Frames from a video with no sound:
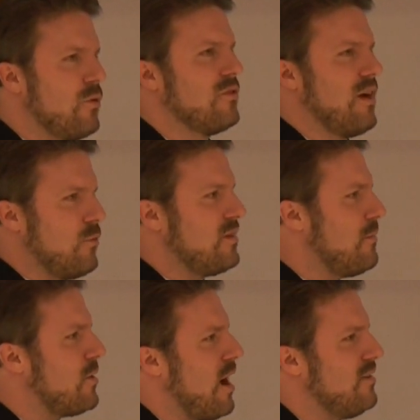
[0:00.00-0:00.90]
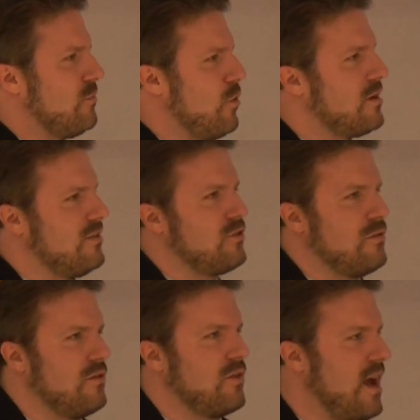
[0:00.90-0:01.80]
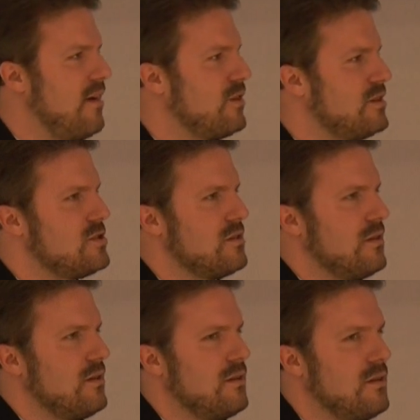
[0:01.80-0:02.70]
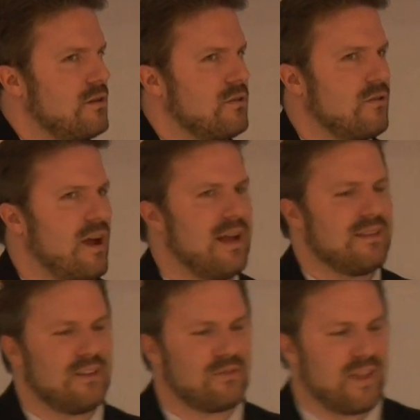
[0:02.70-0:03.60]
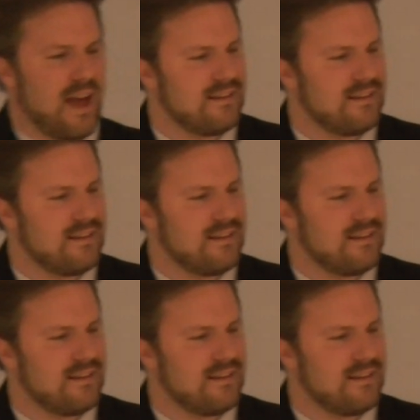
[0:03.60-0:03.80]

the Democrats are more conservative on average. Great, thanks for that.